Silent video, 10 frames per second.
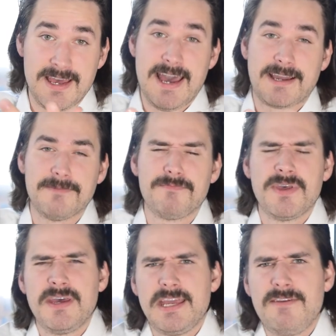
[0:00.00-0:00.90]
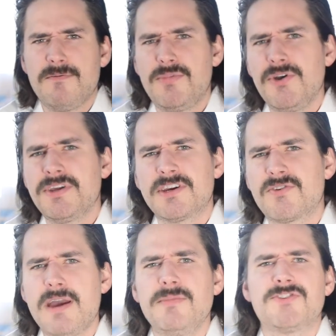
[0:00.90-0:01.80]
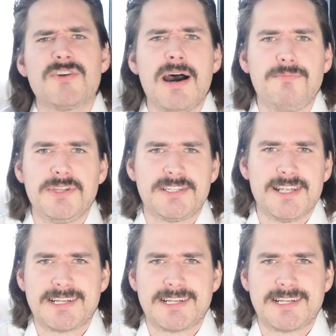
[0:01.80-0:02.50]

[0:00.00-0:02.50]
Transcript: Heck, even building a great metropolis